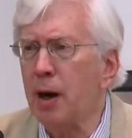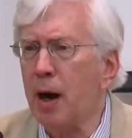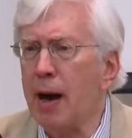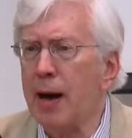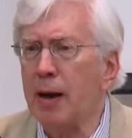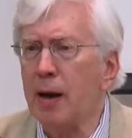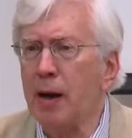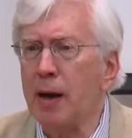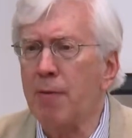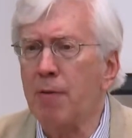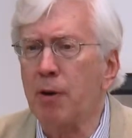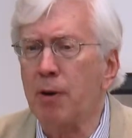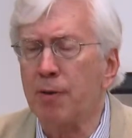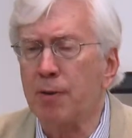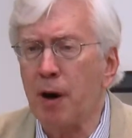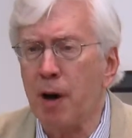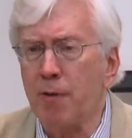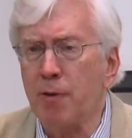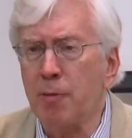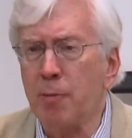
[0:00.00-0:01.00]
at level
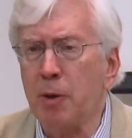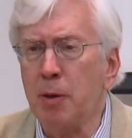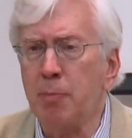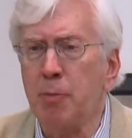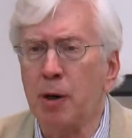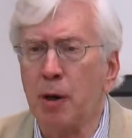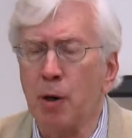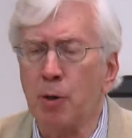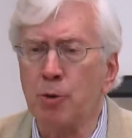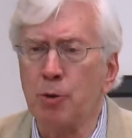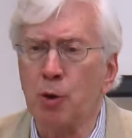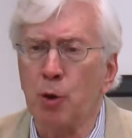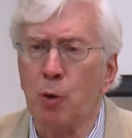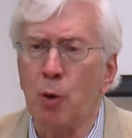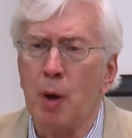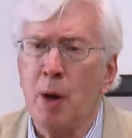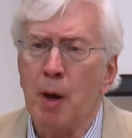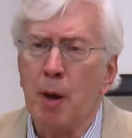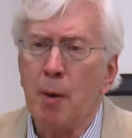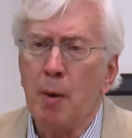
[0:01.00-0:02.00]
of government, but
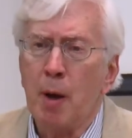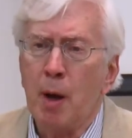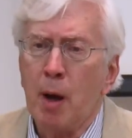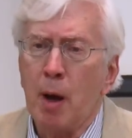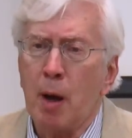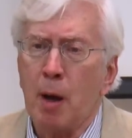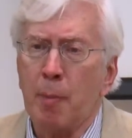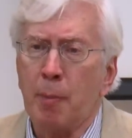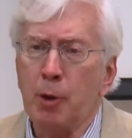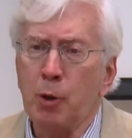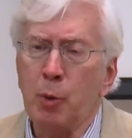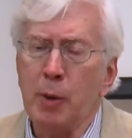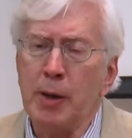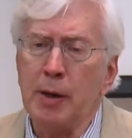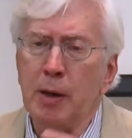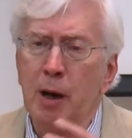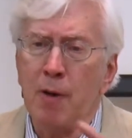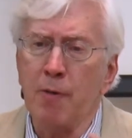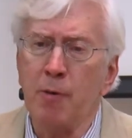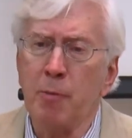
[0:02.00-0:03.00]
also
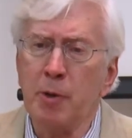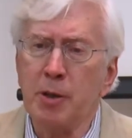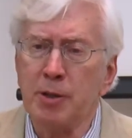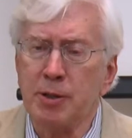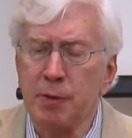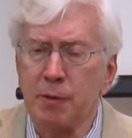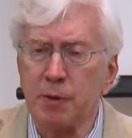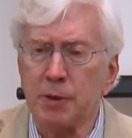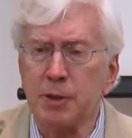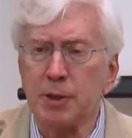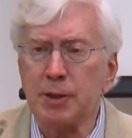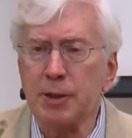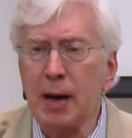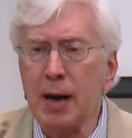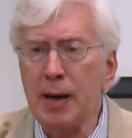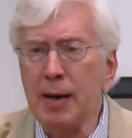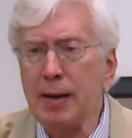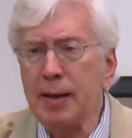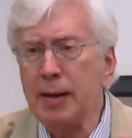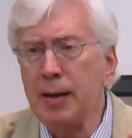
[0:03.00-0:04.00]
between government and civil
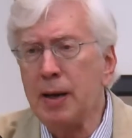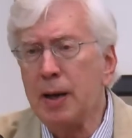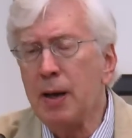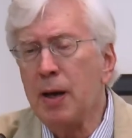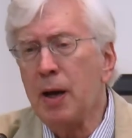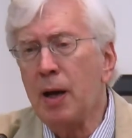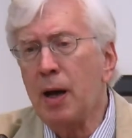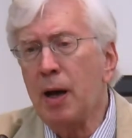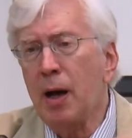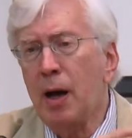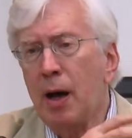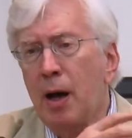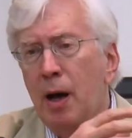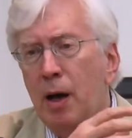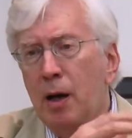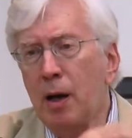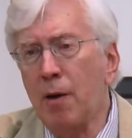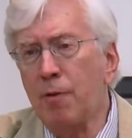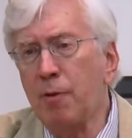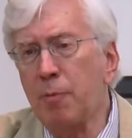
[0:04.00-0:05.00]
society,
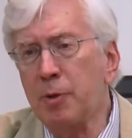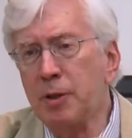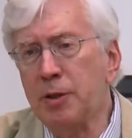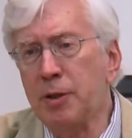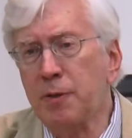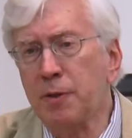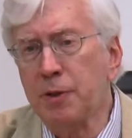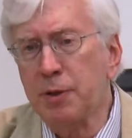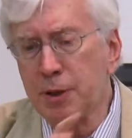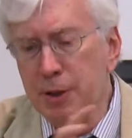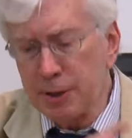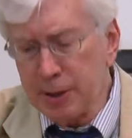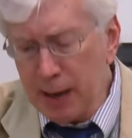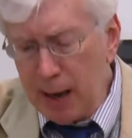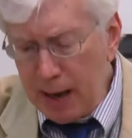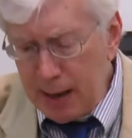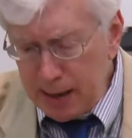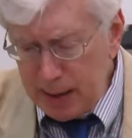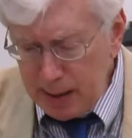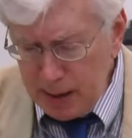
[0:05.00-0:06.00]
civil
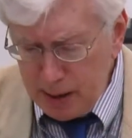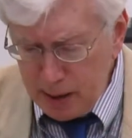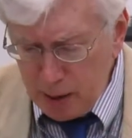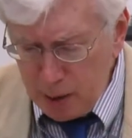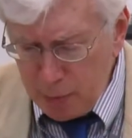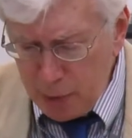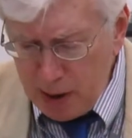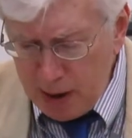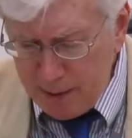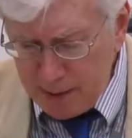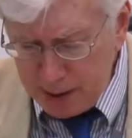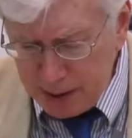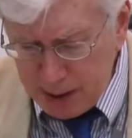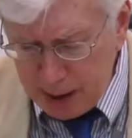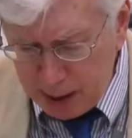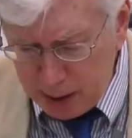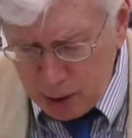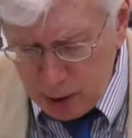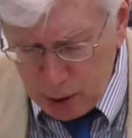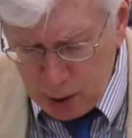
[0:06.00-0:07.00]
society, and the private
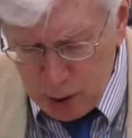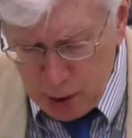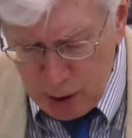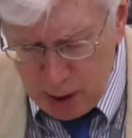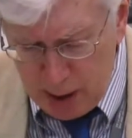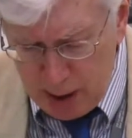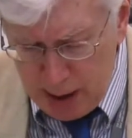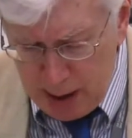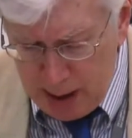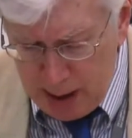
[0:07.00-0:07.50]
sector.